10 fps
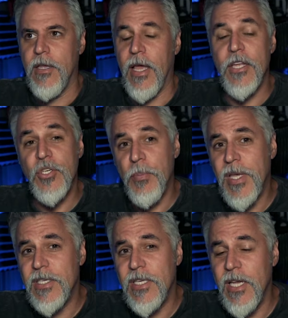and your
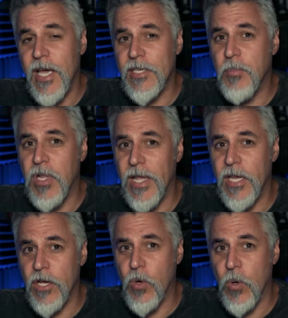PC has
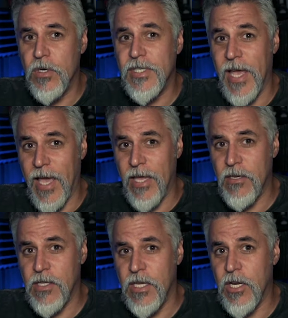plenty of cores to
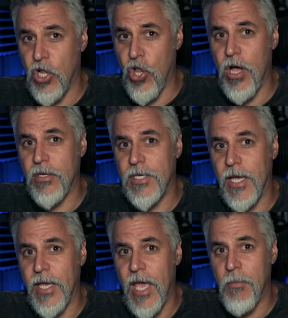handle it
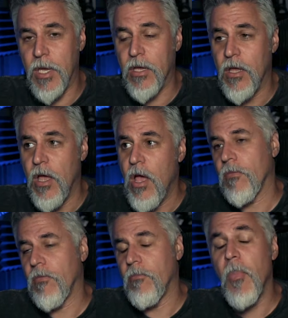alongside gaming.
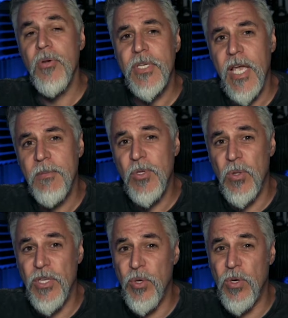Most games
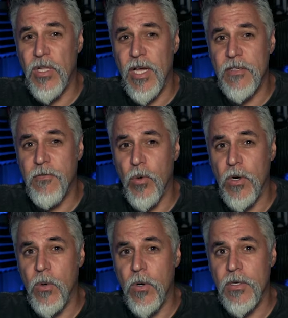only utilize 4
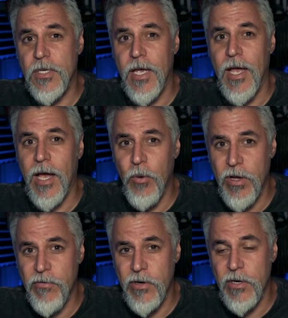cores.
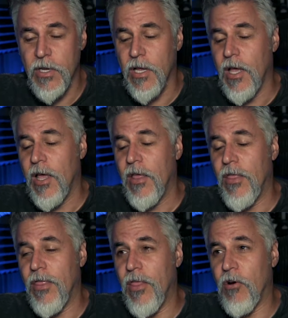However,
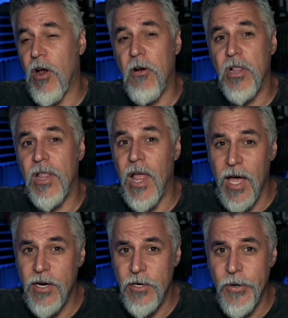there are a
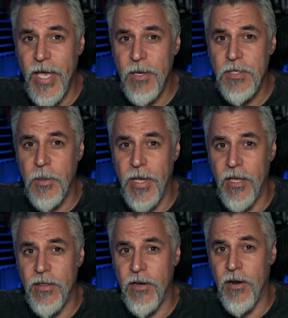lot of new games coming
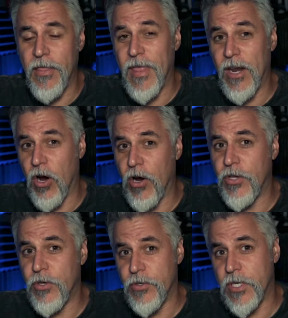out there that are
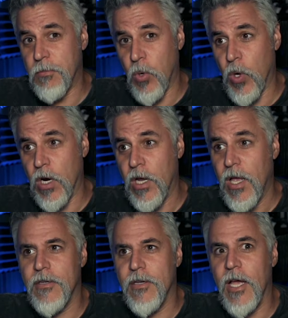using more.
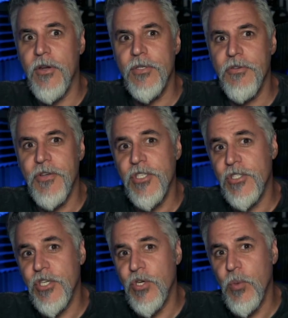I know Division
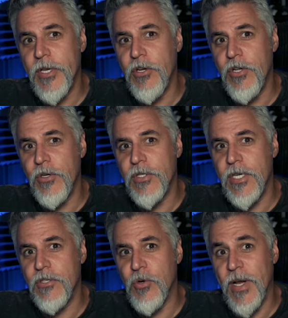2, when you're
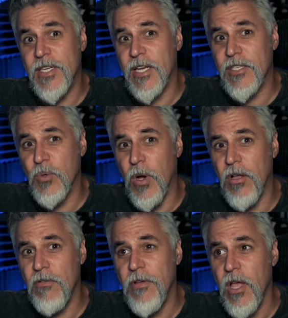using DirectX
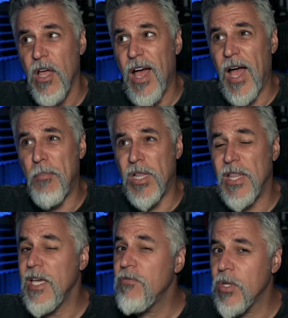12, I
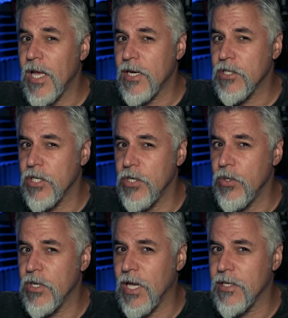believe will actually
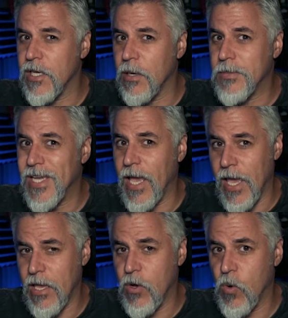utilize up to
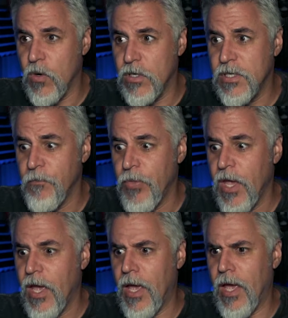8 cores.
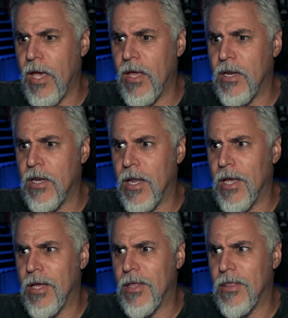And
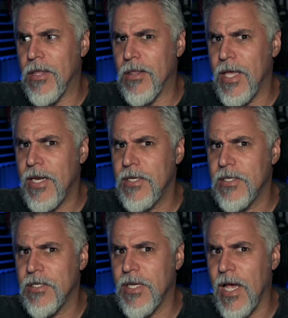the
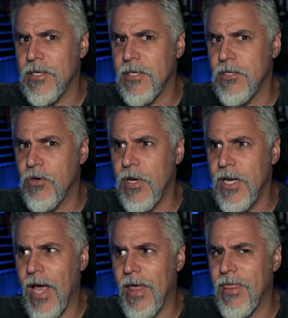latest Assassin's
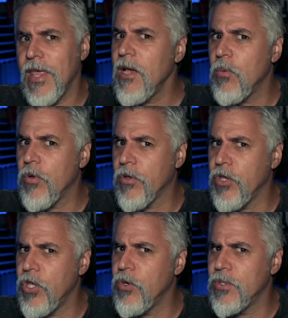Creed, I think will
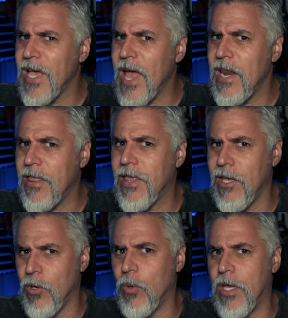use
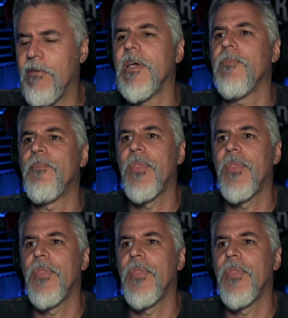anything you give it.